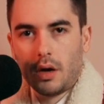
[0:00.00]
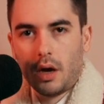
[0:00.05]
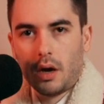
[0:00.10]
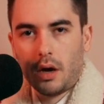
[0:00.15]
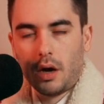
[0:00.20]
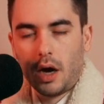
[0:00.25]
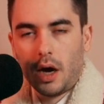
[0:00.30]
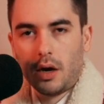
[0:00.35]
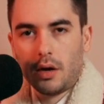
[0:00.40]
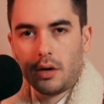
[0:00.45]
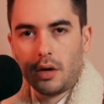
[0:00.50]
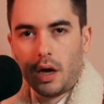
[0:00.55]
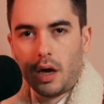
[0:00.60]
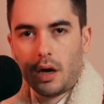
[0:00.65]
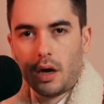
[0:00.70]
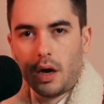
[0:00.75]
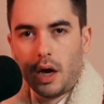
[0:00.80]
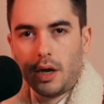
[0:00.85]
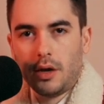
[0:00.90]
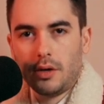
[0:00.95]
I
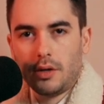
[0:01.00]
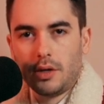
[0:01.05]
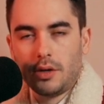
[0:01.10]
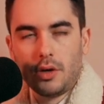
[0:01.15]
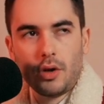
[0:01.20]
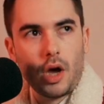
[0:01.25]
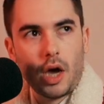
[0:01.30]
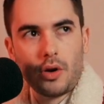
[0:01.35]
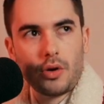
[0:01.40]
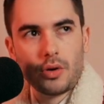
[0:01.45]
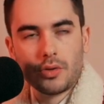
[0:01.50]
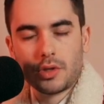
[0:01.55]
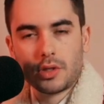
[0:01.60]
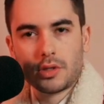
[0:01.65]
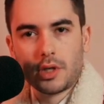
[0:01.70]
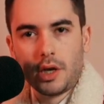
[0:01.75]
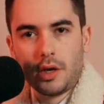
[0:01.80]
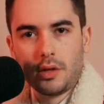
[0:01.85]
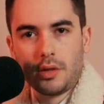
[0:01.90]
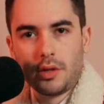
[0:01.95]
don't know what to
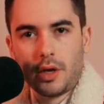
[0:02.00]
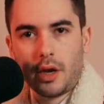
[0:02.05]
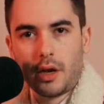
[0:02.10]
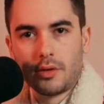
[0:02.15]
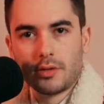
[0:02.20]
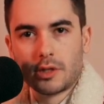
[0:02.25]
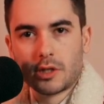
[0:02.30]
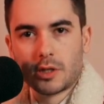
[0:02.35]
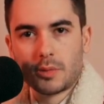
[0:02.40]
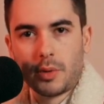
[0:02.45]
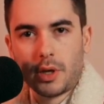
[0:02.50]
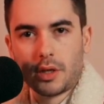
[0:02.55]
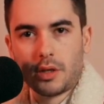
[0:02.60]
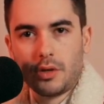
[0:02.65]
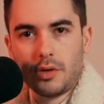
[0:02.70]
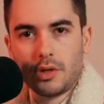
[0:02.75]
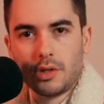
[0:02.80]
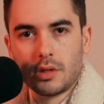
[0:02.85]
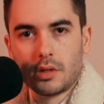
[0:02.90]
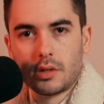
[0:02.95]
say to that. I was expecting
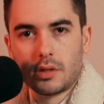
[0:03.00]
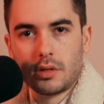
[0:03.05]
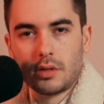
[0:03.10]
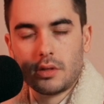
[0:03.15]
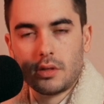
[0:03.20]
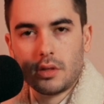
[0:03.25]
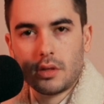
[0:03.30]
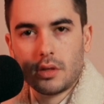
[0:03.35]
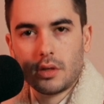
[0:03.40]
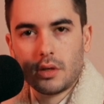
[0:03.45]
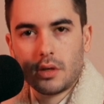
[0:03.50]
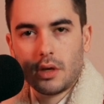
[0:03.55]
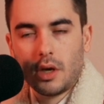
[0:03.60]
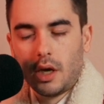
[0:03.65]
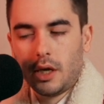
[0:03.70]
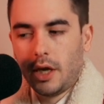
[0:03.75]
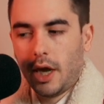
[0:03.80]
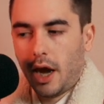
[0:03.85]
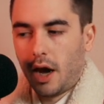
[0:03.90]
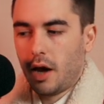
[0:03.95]
you to just...
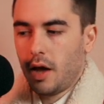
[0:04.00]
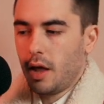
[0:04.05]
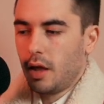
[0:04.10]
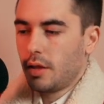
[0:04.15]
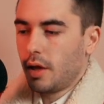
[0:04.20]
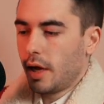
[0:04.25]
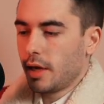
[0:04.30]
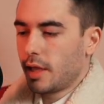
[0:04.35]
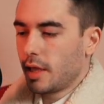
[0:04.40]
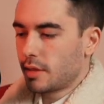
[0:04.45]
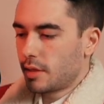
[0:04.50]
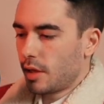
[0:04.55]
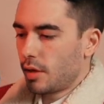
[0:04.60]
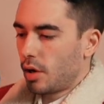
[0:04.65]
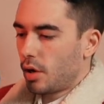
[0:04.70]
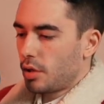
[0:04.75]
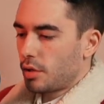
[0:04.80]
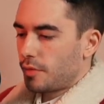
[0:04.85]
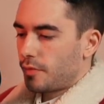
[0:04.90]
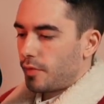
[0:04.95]
Yeah, I get that
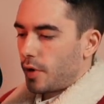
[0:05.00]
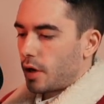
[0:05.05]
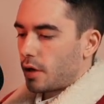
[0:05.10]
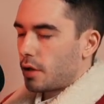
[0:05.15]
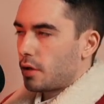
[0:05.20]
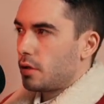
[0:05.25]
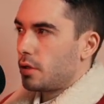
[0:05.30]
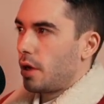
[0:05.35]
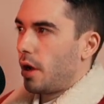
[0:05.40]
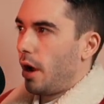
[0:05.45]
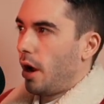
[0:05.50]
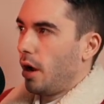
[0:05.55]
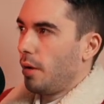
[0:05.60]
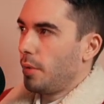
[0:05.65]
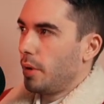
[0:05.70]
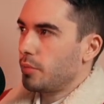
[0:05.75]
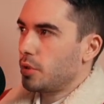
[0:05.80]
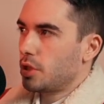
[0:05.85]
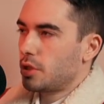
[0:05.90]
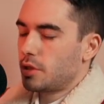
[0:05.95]
all the fucking
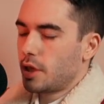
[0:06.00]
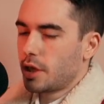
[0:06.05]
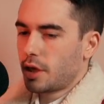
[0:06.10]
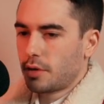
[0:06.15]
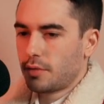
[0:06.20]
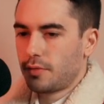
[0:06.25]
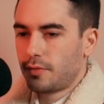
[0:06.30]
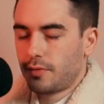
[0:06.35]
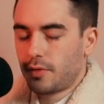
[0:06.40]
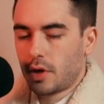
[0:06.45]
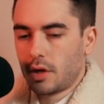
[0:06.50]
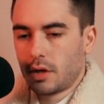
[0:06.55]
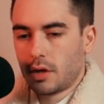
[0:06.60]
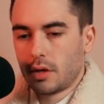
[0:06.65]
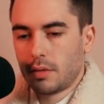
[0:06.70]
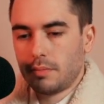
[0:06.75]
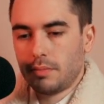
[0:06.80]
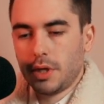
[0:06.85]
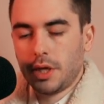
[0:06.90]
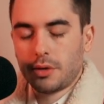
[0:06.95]
time. I'm sick of
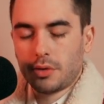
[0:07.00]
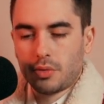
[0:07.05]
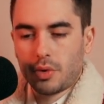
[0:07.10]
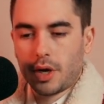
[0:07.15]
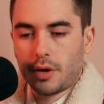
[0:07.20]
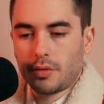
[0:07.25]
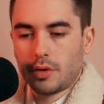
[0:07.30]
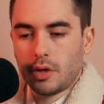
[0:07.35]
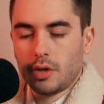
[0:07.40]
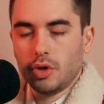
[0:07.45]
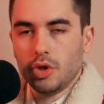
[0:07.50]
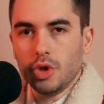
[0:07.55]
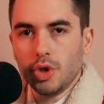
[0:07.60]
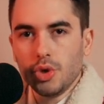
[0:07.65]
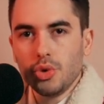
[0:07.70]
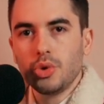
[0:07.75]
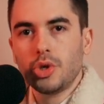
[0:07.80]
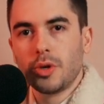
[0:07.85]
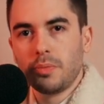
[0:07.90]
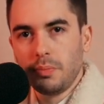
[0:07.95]
fucking being around
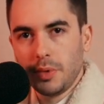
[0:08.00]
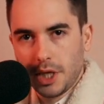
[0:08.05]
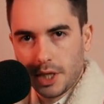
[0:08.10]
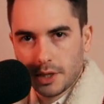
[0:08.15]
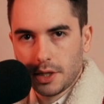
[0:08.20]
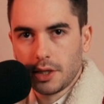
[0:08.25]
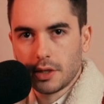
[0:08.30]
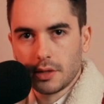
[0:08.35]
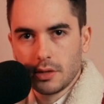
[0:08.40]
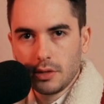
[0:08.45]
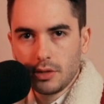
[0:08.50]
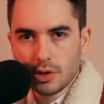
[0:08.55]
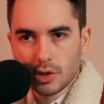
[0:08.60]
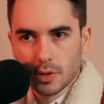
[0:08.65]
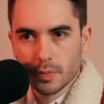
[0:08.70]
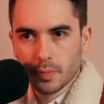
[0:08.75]
new comedians.